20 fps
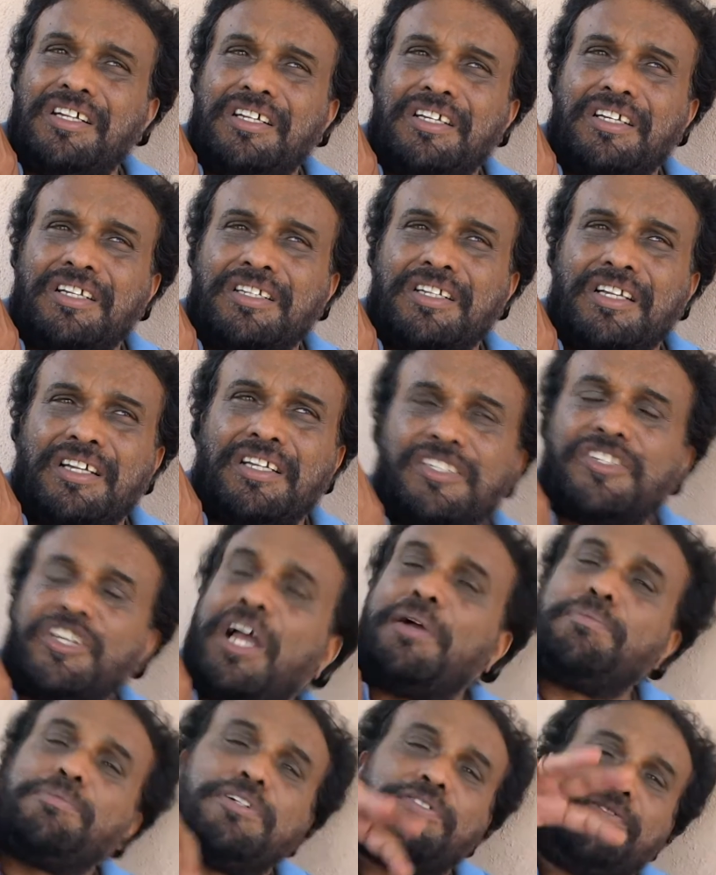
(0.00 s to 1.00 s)
in the
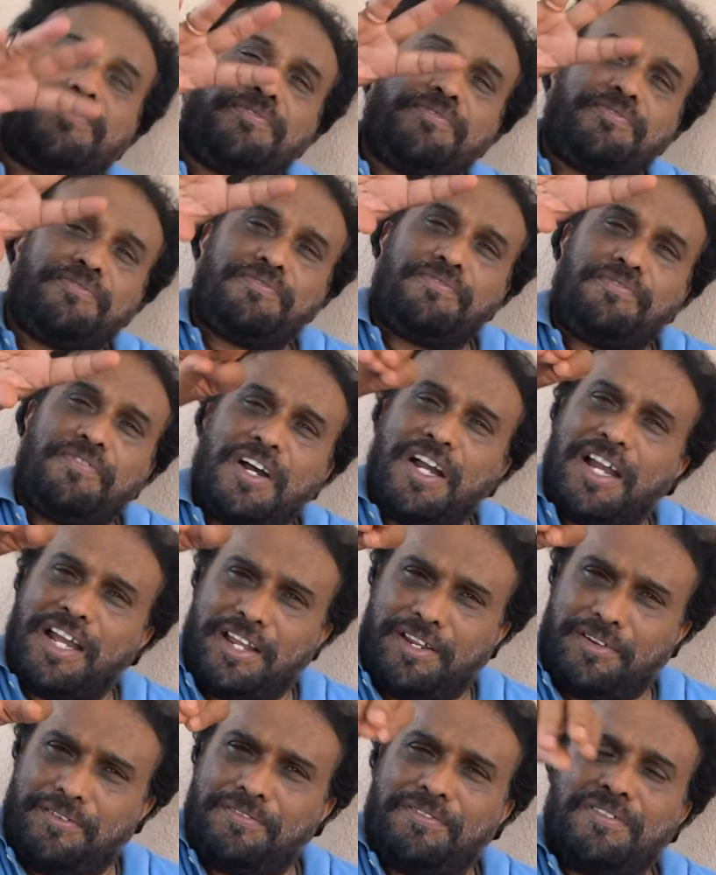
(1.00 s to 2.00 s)
chapter
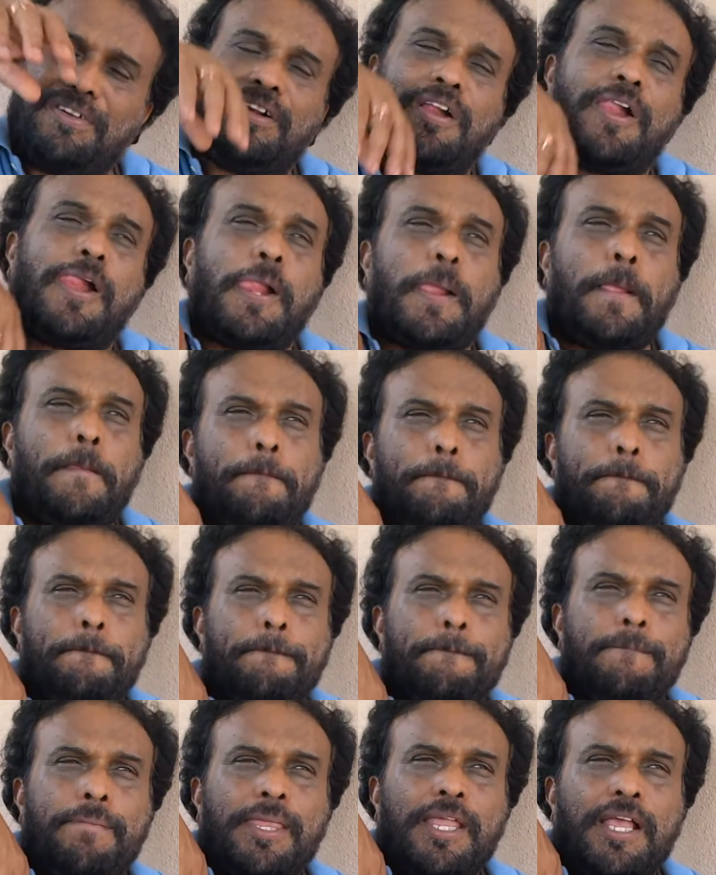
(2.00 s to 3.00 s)

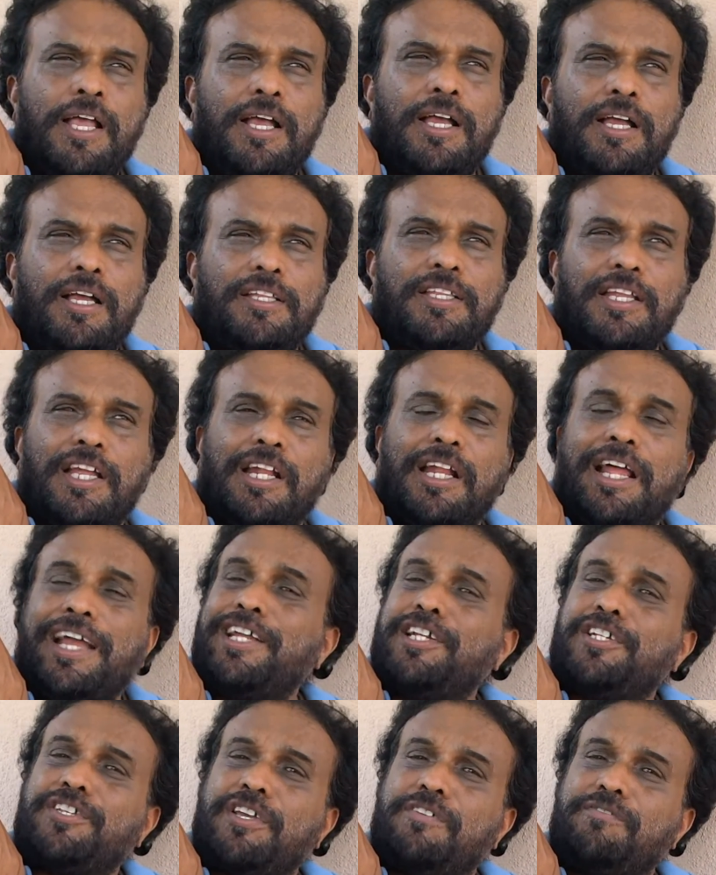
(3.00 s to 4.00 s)
5, the
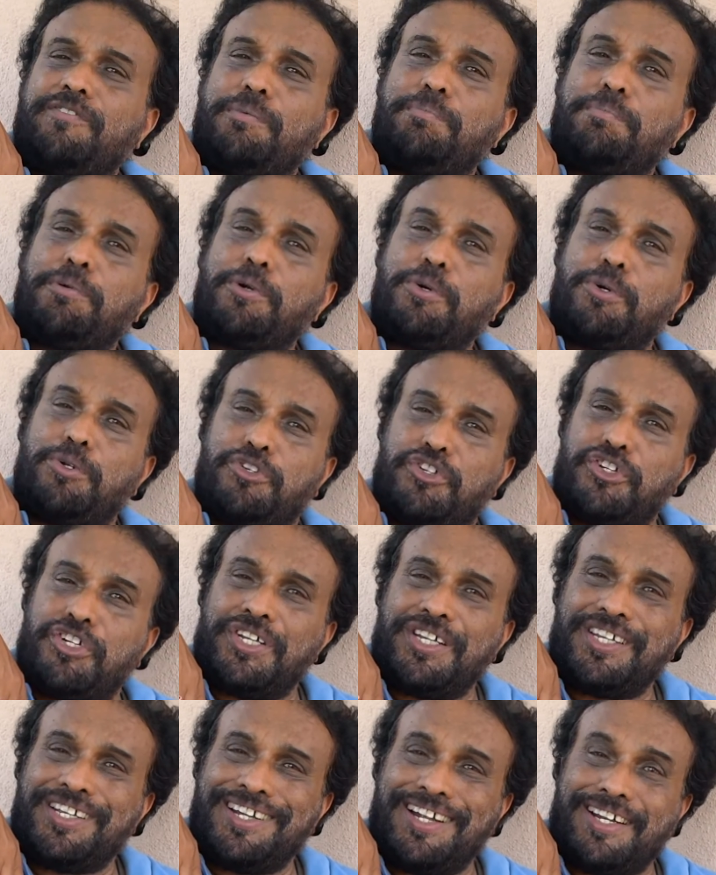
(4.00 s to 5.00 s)
lines of
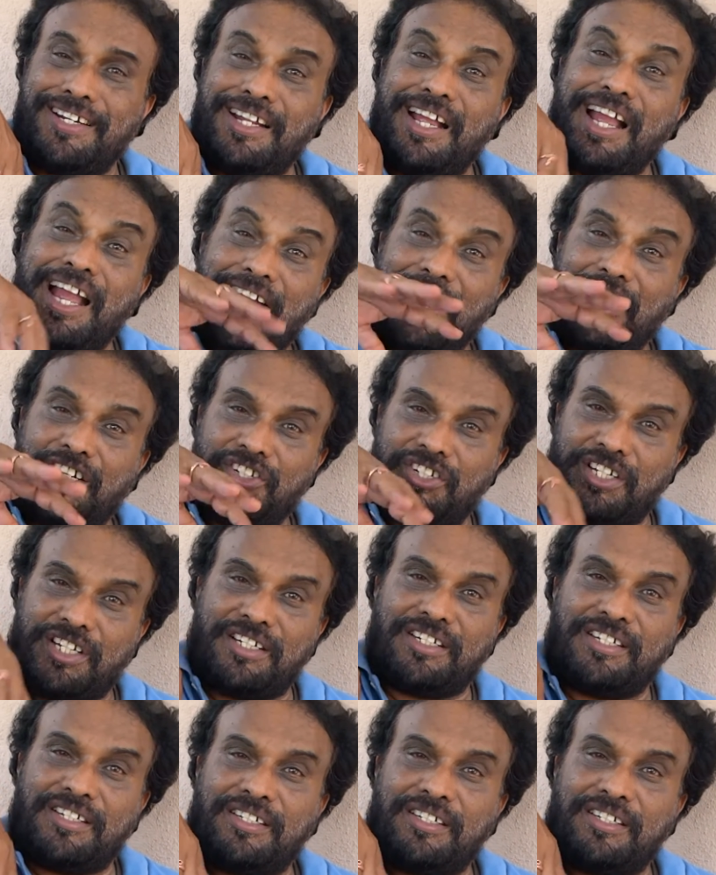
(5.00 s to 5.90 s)
approach and action,